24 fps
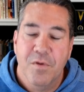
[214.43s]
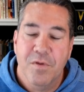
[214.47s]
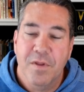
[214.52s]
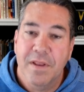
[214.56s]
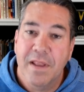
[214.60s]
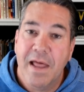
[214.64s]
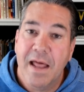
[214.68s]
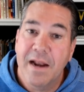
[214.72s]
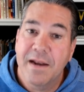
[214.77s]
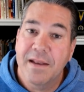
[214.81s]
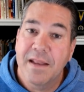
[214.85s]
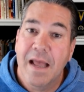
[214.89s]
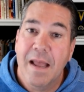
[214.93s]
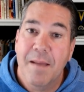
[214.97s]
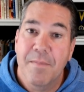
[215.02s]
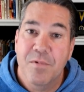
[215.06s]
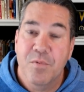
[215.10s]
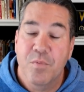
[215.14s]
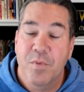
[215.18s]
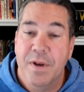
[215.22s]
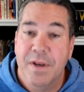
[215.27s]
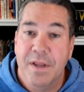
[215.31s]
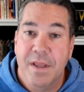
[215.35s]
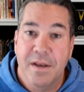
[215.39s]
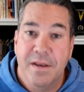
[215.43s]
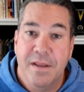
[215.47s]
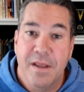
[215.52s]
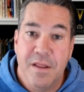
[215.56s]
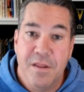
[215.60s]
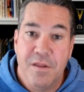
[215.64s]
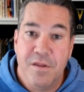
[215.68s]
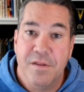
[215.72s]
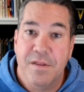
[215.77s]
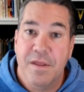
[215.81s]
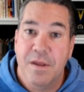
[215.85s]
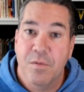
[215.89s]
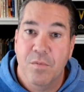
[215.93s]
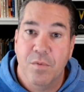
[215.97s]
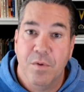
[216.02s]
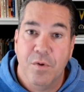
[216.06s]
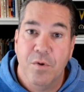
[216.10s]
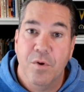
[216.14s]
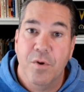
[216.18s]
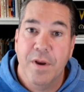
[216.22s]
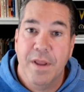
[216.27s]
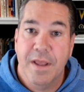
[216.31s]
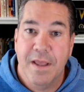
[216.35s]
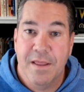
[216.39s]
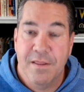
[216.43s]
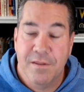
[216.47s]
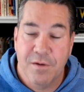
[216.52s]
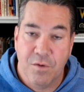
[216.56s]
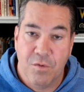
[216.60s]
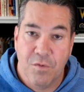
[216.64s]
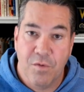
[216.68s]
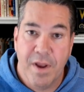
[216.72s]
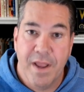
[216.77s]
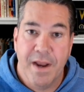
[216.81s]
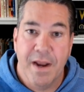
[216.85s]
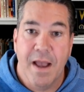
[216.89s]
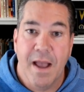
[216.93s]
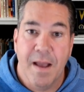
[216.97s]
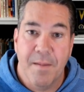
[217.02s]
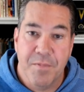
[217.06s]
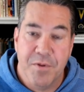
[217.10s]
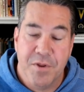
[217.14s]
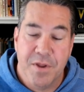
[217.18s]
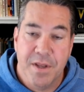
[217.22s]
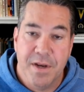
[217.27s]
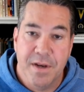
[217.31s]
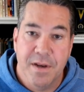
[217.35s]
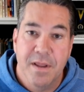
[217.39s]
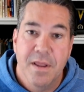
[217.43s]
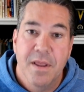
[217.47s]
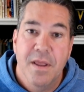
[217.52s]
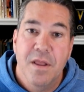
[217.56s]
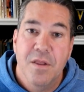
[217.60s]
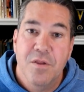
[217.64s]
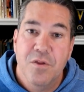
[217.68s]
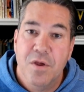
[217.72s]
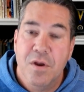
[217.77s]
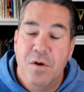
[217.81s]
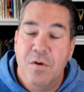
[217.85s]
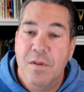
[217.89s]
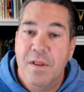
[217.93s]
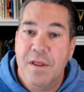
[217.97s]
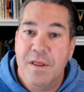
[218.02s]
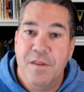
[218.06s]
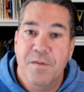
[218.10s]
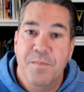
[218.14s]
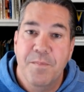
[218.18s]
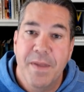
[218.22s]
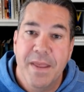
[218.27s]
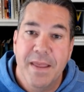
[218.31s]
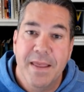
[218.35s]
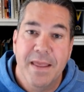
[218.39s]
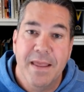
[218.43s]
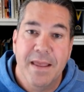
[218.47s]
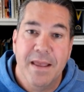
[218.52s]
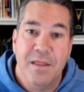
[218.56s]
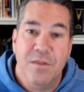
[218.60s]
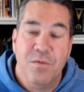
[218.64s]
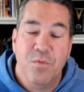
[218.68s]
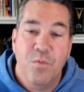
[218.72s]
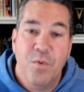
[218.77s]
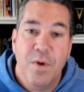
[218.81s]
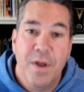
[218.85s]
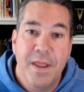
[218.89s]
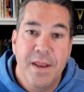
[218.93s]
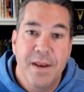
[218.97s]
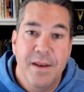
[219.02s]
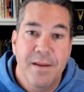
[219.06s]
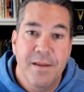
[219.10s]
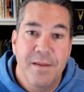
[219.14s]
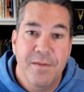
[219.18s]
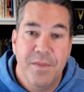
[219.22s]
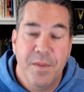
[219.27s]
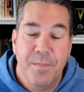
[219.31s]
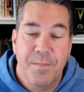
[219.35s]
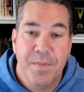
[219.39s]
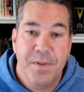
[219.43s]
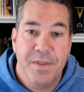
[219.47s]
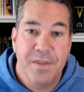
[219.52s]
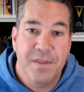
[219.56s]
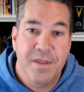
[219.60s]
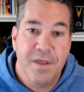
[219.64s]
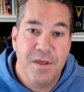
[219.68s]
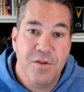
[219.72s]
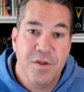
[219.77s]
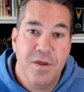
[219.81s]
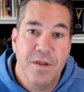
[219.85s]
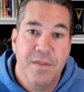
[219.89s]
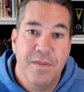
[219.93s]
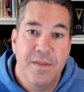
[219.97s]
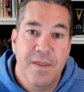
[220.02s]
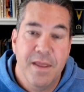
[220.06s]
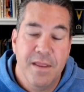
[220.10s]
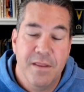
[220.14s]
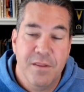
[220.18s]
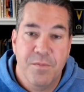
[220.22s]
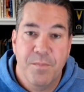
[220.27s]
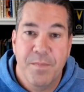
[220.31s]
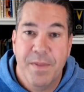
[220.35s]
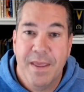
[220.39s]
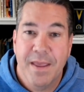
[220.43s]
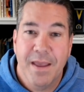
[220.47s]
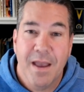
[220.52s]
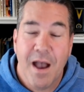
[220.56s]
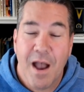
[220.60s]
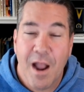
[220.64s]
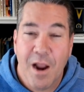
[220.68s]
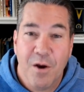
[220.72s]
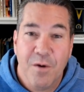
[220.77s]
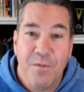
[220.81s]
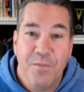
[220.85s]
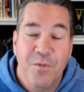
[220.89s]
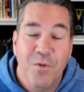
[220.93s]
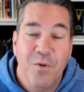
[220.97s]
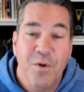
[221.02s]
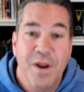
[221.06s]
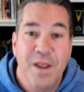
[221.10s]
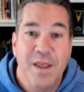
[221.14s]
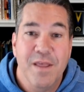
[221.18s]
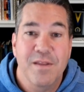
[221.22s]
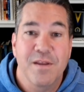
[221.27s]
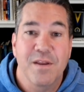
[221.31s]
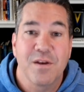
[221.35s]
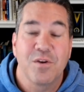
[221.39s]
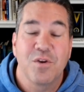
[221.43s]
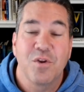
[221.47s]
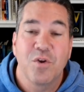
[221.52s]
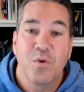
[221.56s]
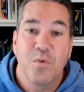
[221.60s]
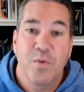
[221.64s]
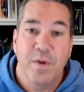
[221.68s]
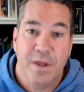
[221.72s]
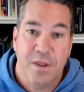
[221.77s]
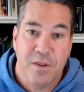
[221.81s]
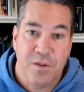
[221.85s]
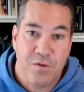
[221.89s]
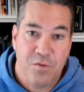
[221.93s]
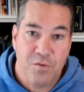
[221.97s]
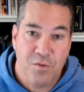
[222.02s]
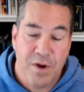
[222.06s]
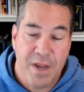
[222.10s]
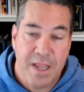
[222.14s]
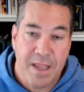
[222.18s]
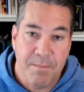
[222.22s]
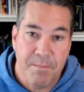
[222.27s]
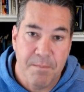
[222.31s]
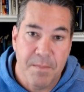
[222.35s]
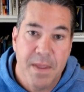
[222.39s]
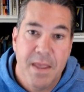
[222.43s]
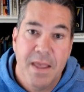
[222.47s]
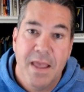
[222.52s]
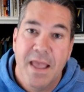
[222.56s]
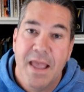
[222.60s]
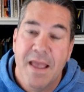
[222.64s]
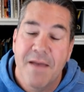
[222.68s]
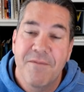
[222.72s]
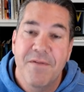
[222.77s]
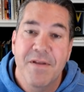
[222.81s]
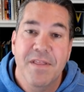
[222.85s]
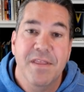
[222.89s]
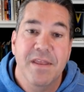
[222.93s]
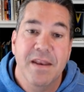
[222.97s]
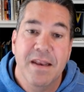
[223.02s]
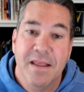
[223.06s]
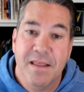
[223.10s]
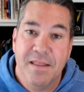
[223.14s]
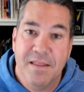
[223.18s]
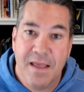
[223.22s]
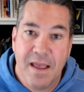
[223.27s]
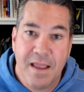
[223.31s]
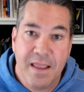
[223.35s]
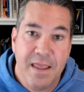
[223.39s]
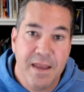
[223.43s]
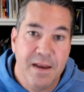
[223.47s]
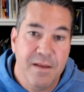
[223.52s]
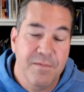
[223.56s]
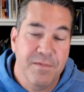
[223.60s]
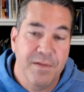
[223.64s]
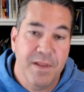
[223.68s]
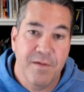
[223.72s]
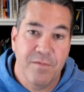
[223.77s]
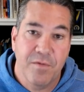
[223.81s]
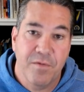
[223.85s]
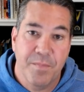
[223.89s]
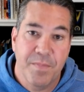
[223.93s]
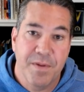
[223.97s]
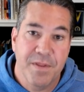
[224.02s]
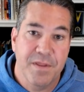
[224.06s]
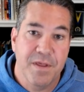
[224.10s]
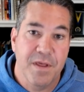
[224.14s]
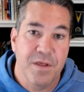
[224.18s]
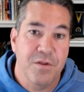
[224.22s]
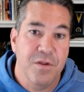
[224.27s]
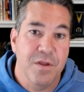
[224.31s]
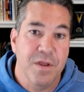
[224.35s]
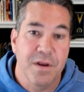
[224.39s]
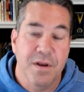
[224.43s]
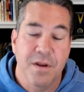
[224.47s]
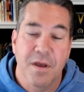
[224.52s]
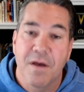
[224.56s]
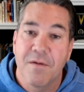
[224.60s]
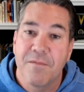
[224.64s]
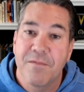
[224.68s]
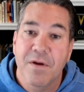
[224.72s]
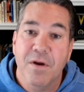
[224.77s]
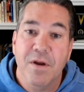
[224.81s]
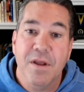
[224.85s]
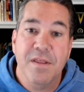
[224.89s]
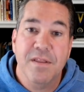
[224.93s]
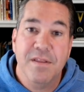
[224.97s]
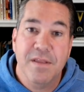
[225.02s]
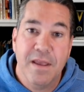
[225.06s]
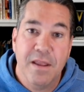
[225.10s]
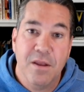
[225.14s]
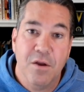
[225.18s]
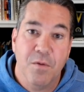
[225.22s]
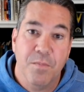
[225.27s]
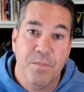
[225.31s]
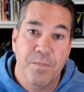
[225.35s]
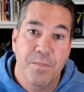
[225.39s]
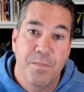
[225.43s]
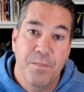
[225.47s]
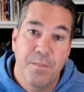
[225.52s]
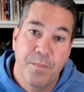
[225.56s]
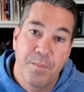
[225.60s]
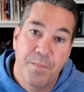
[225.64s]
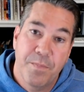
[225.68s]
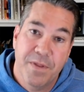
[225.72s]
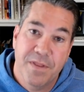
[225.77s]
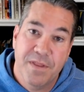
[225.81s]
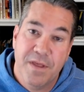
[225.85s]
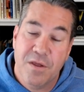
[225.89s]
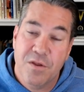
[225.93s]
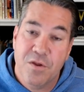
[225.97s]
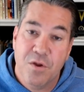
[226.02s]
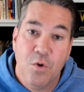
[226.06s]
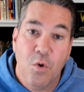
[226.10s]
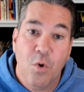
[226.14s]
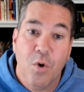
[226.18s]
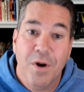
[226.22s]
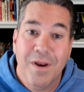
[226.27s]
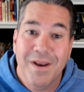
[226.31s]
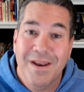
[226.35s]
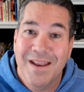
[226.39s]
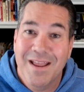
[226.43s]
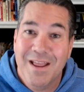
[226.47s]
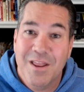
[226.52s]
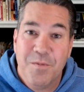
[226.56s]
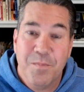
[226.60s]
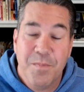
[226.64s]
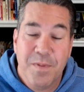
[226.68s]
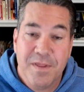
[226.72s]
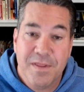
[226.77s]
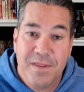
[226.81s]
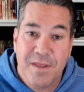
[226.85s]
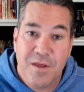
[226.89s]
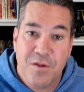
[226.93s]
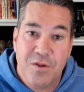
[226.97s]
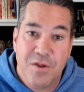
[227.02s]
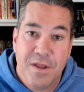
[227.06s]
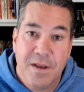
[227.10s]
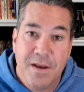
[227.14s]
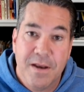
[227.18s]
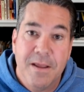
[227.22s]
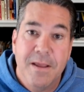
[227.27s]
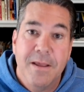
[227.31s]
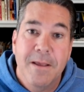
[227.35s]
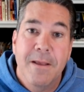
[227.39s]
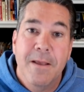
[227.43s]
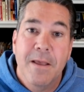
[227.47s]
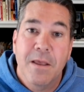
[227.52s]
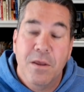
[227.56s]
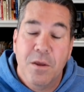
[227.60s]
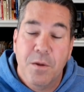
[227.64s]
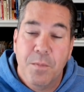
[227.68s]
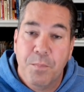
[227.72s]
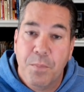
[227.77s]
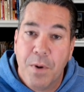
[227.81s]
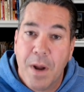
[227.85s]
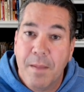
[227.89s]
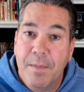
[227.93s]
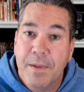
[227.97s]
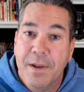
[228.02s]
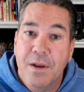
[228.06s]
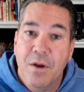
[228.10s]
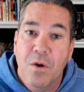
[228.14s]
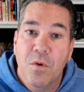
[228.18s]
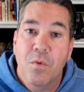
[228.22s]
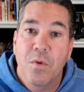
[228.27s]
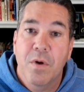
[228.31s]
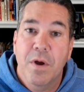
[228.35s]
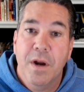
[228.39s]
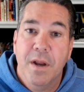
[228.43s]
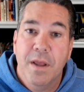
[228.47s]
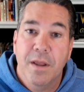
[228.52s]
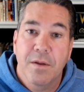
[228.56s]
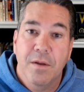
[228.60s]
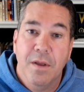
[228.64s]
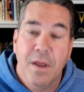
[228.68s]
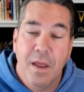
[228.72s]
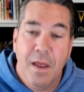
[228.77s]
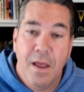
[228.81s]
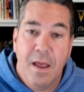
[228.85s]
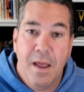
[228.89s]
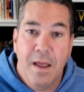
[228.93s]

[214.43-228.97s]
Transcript: There's a lot of times when contingency recruiting is a great option. Generally speaking, it's when the position that's being hired for isn't too extreme. If it's an executive level position, a very senior position, or a niche position, probably don't want to